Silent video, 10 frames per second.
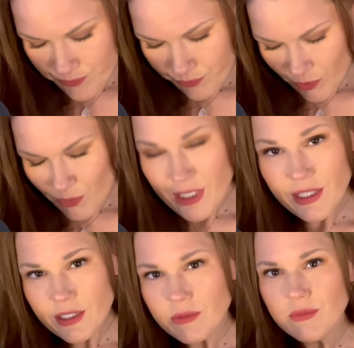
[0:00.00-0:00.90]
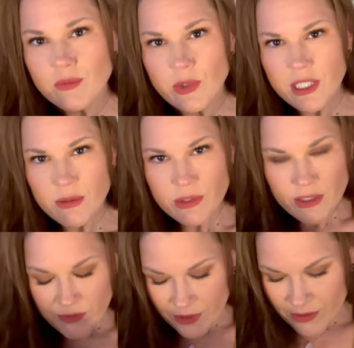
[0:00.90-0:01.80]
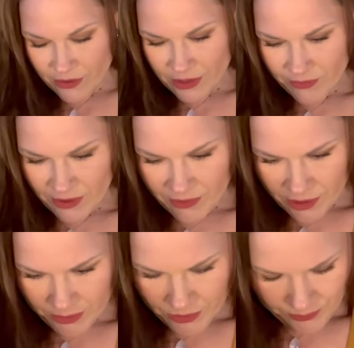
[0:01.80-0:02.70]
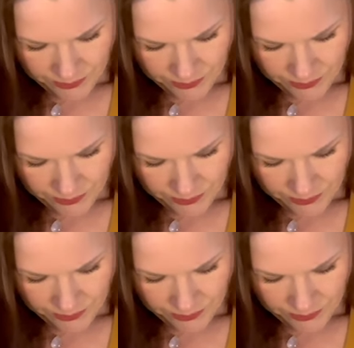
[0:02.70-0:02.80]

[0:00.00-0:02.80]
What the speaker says: We get it. We get where that here's that Five of Cups.